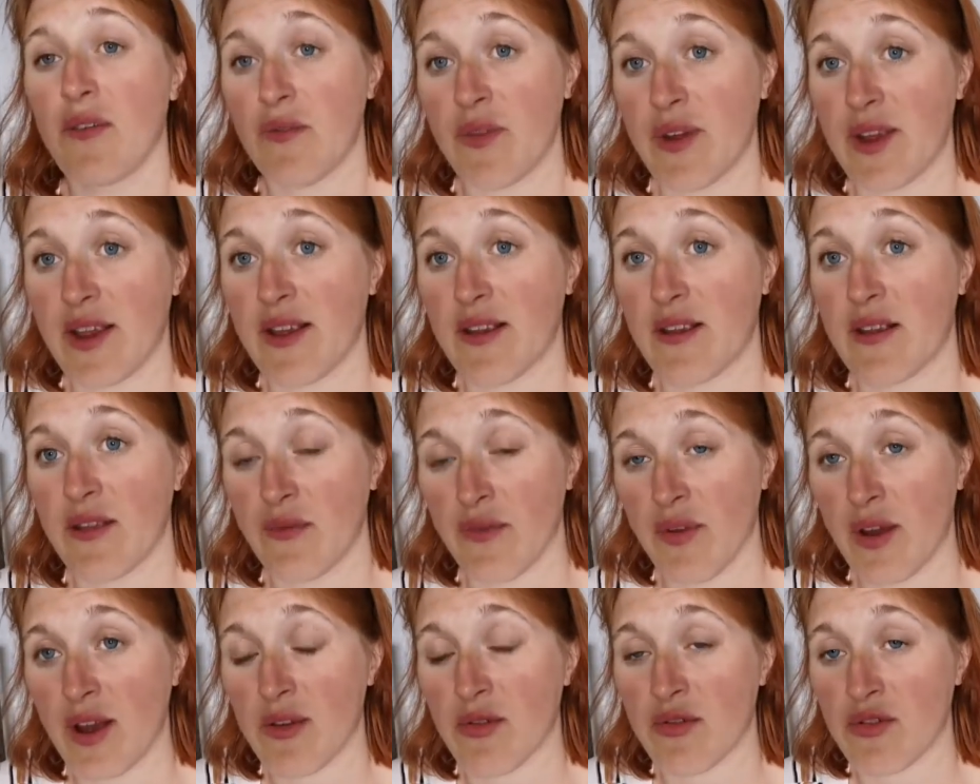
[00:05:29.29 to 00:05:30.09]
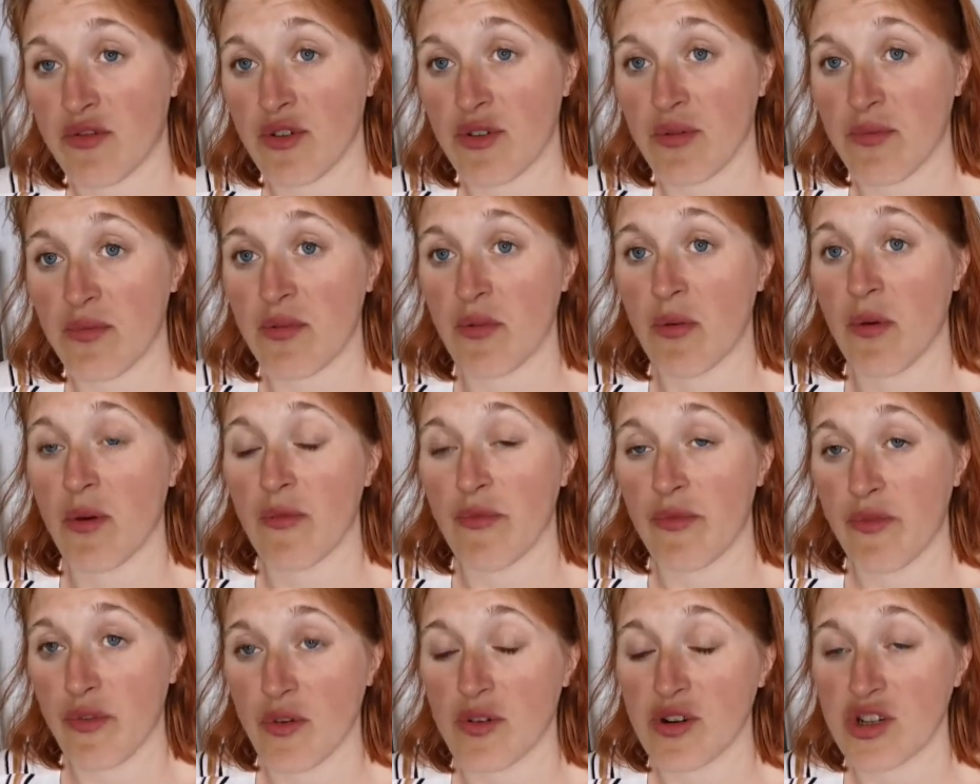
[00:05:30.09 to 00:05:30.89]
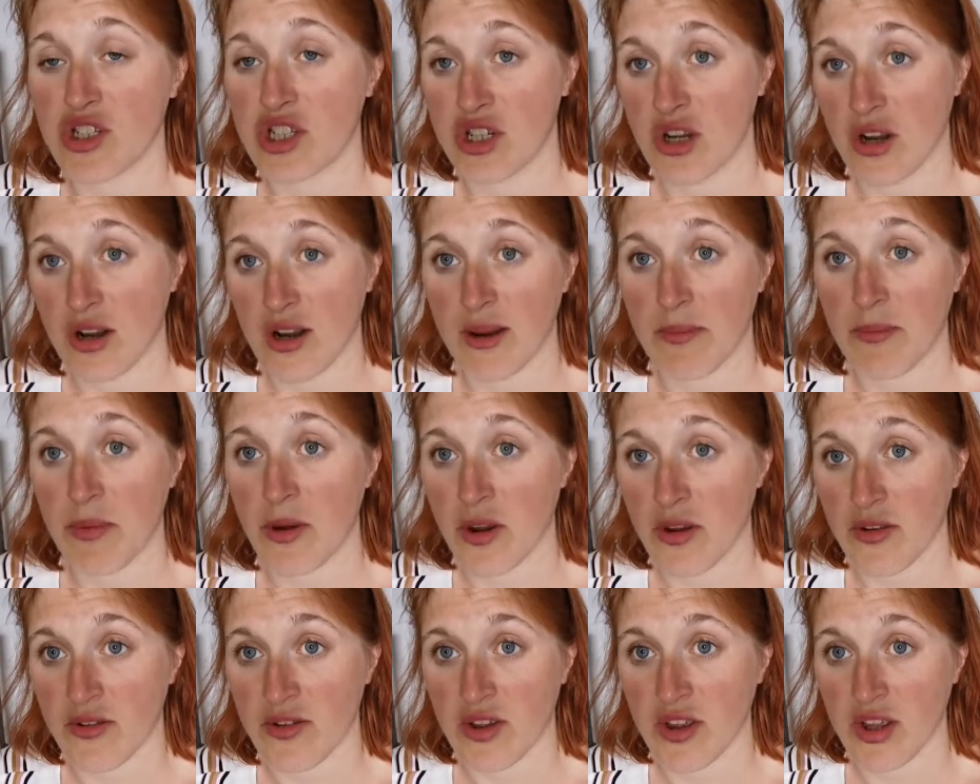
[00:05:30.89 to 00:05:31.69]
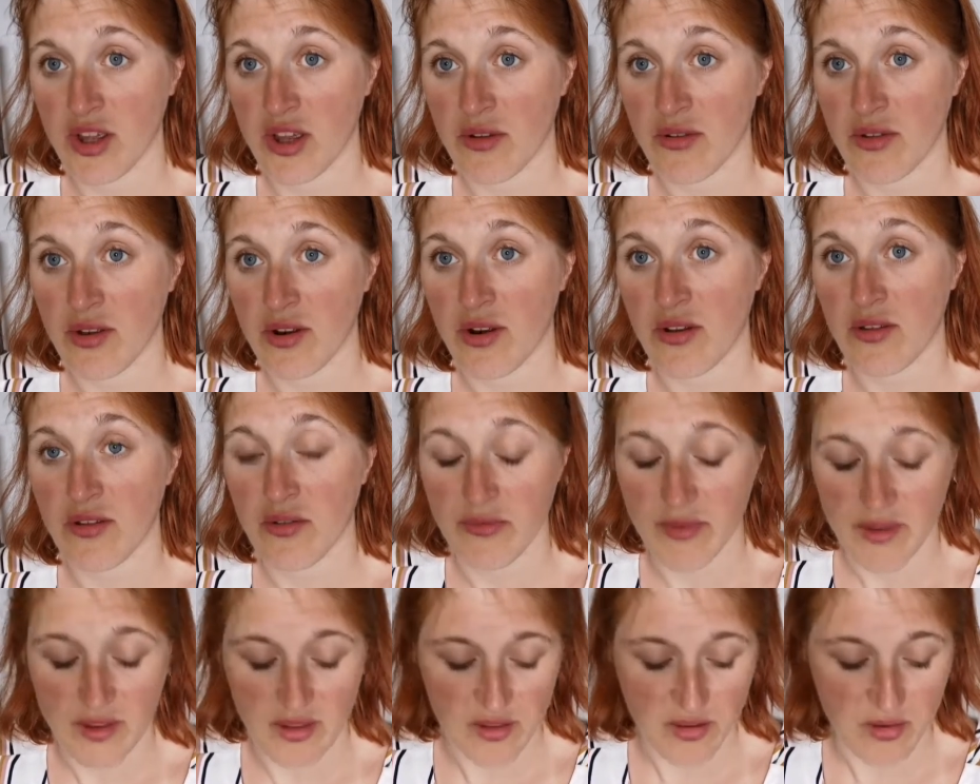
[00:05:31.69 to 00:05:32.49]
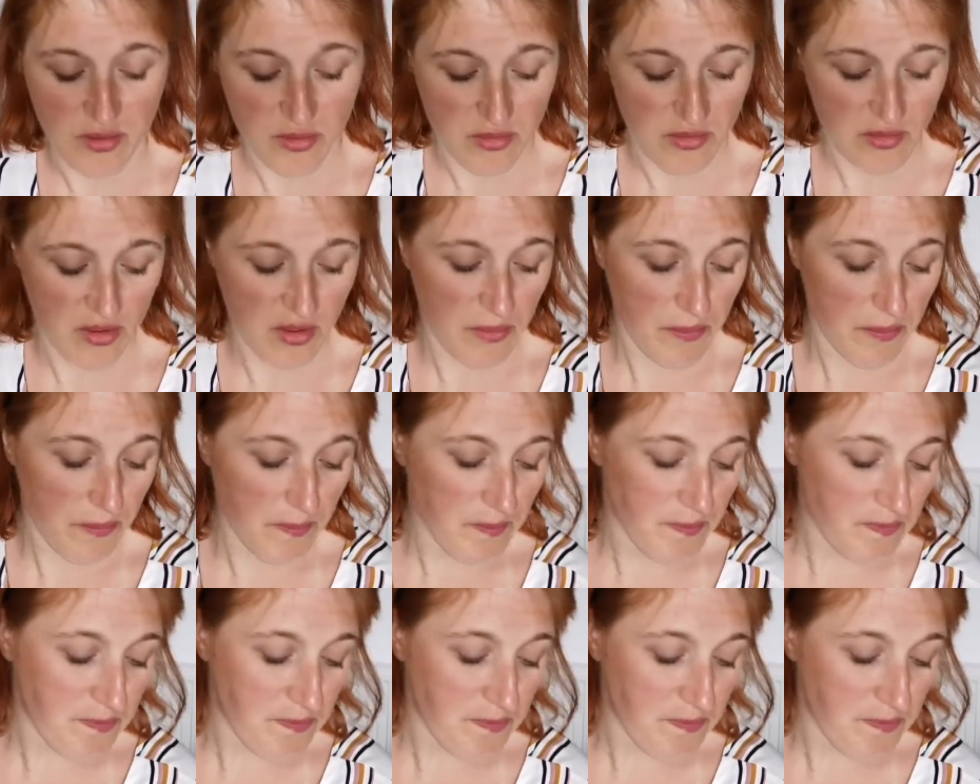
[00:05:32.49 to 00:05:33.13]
those groups were unfortunately persecuted as a result.